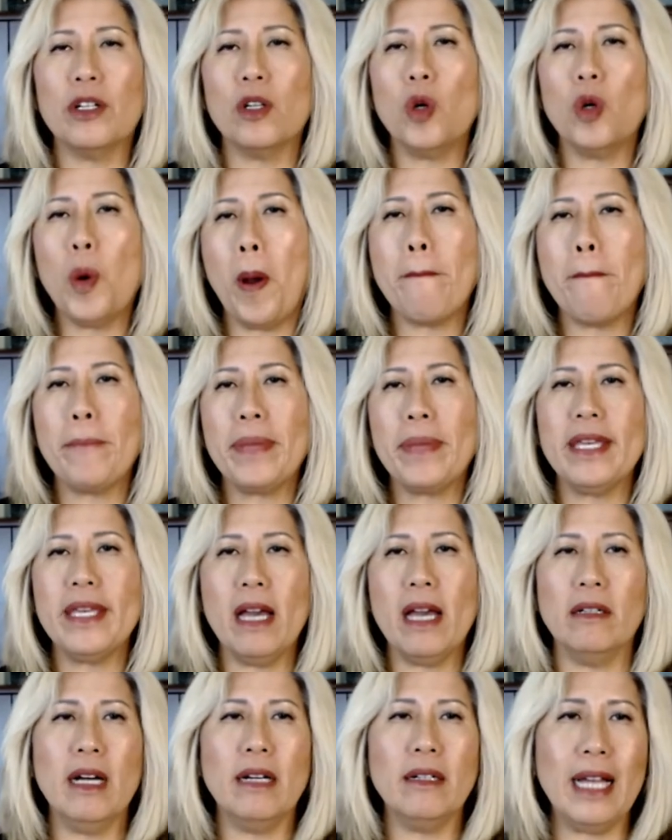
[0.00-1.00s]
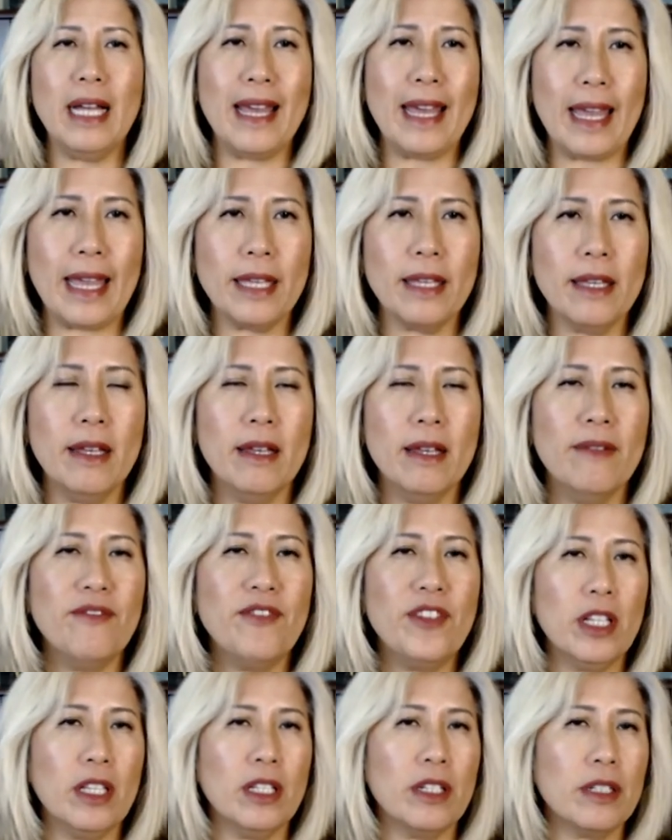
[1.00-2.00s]
or PLLA
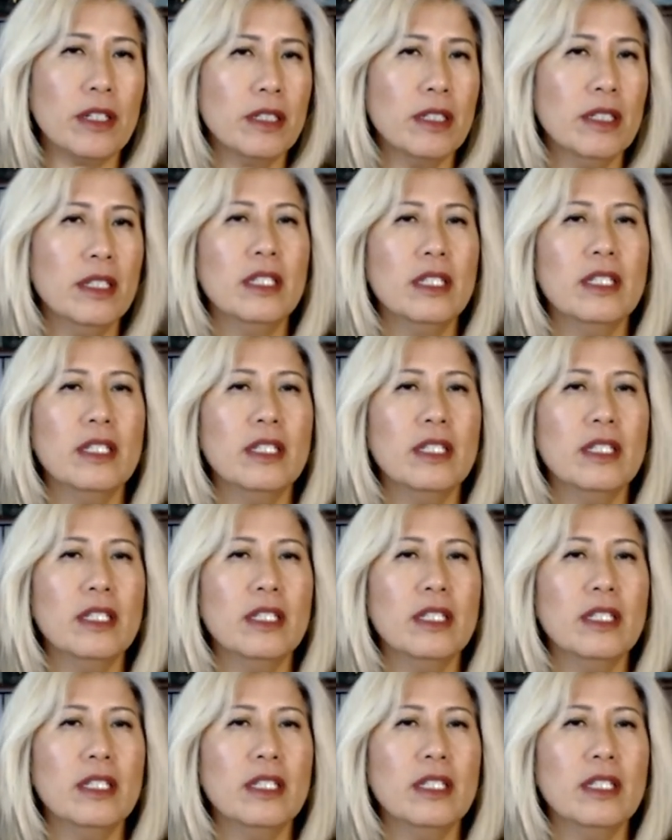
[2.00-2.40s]
filler